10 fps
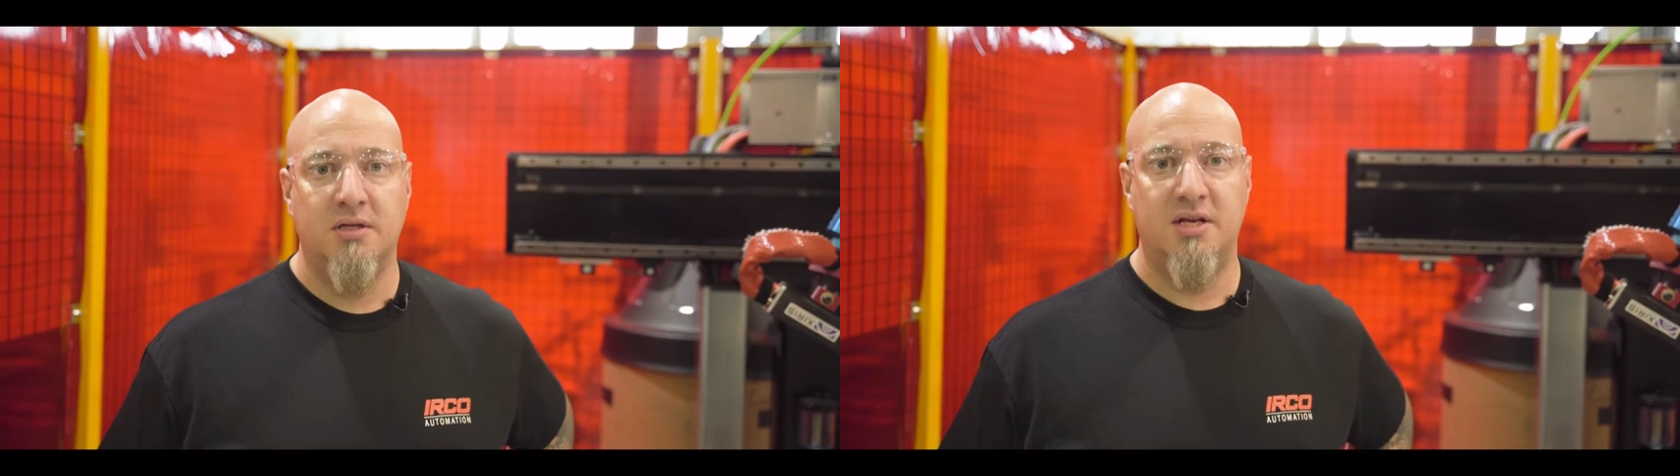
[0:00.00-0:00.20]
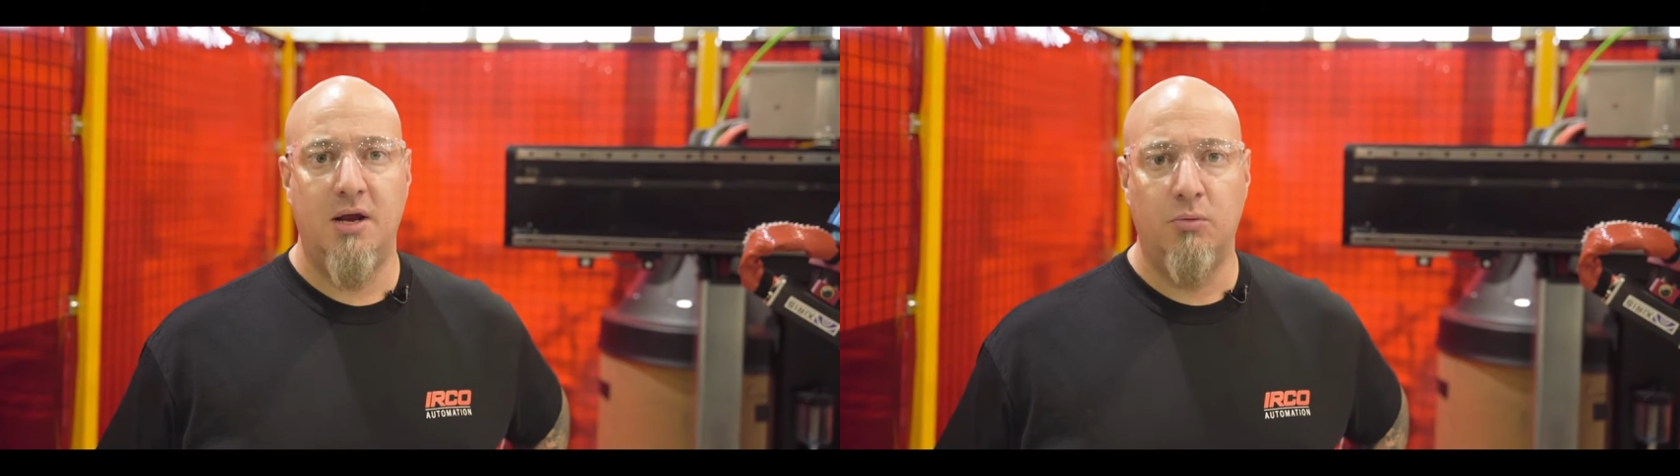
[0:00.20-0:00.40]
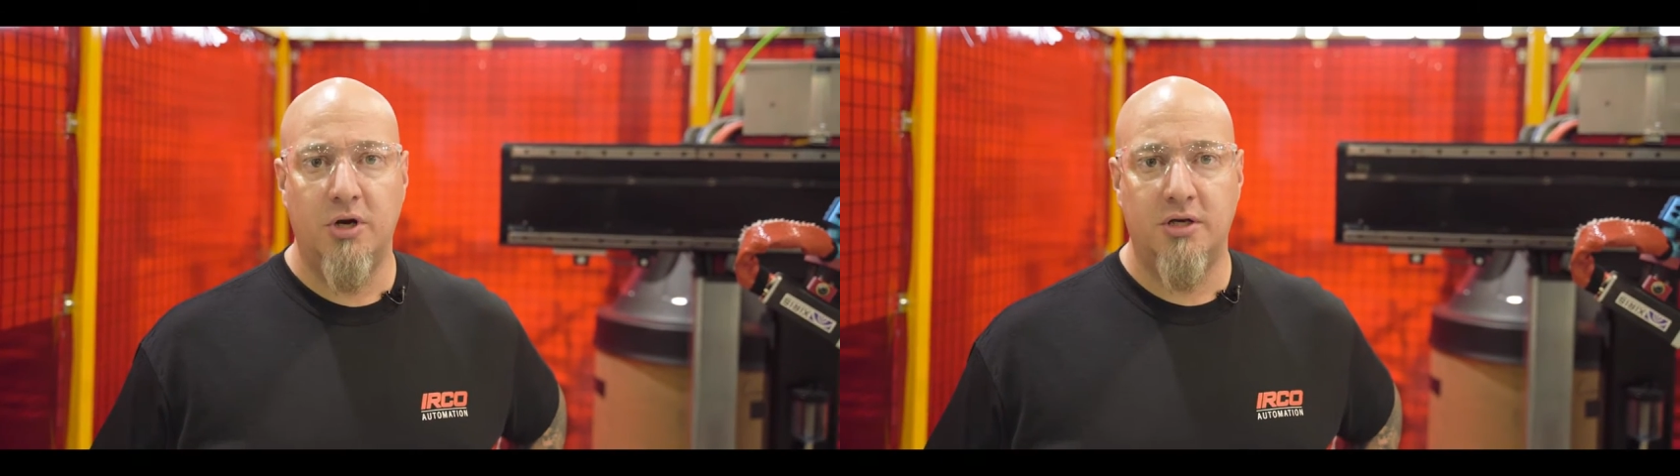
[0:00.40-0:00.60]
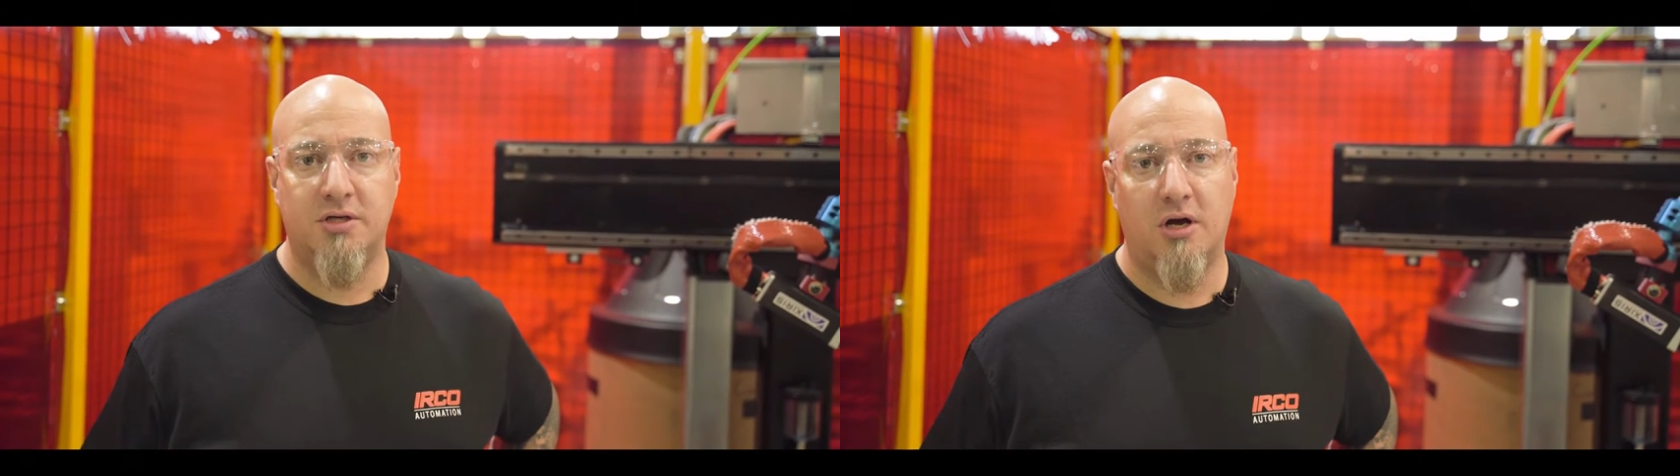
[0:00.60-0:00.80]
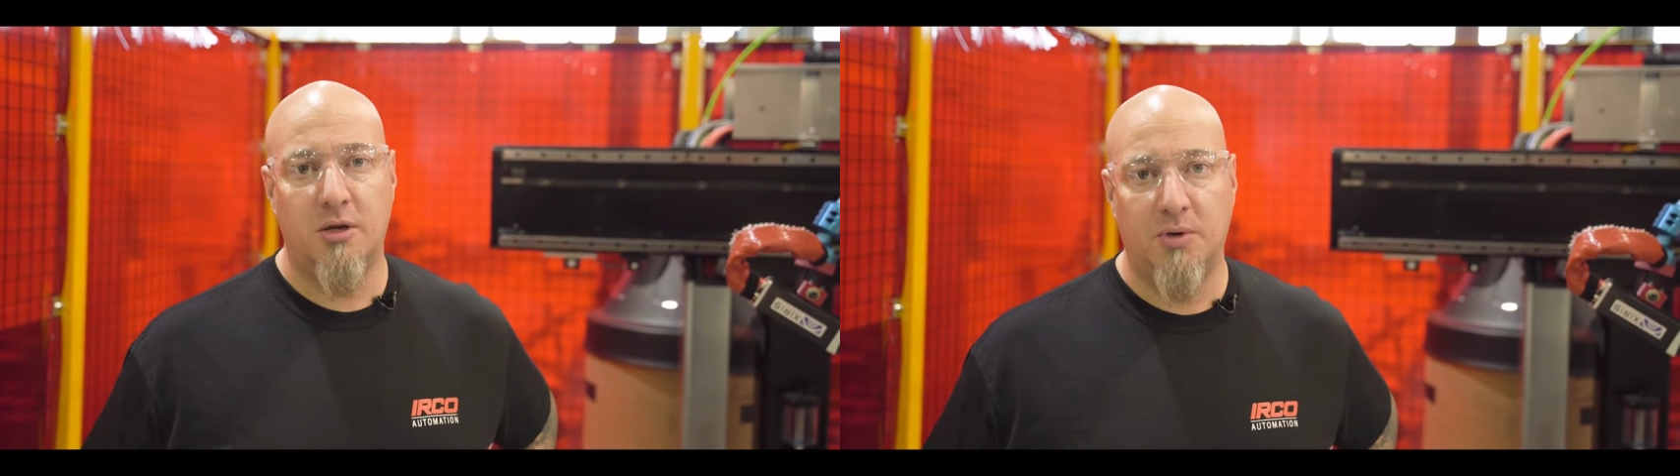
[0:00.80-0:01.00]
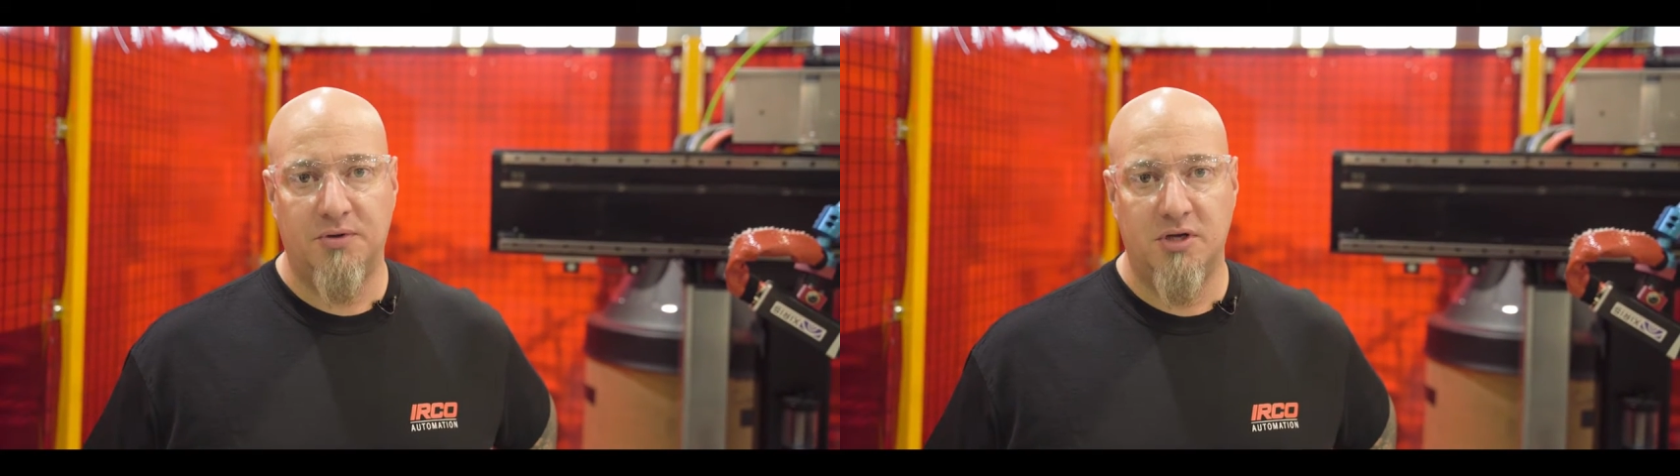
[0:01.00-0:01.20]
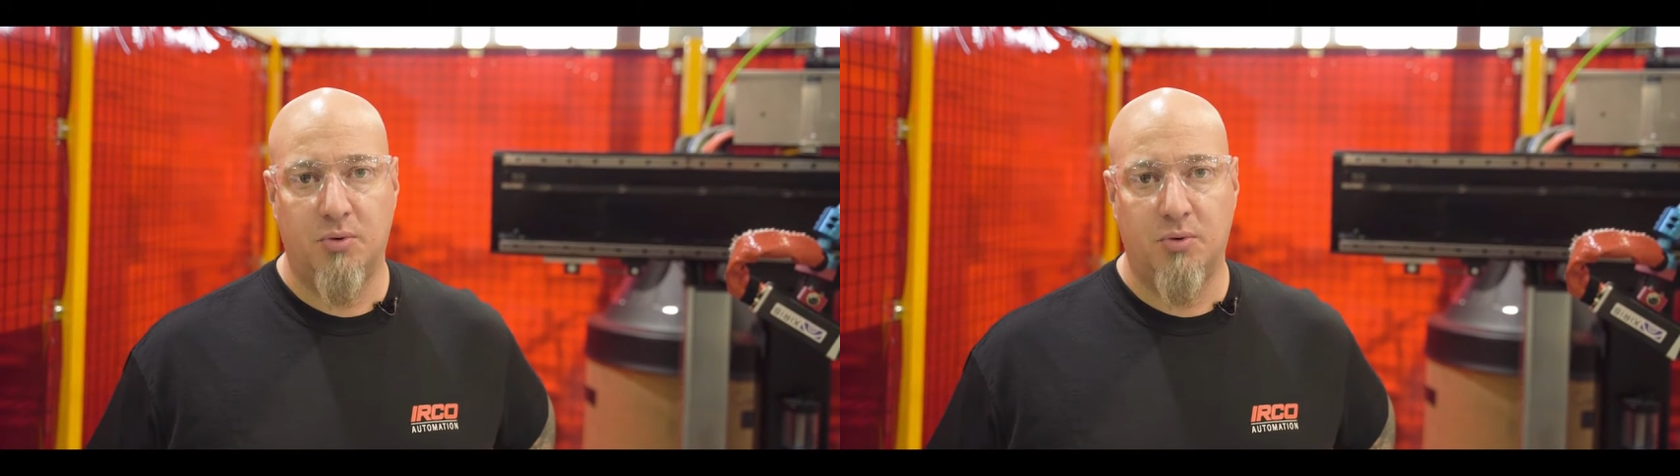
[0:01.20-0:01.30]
Today we're going to talk about the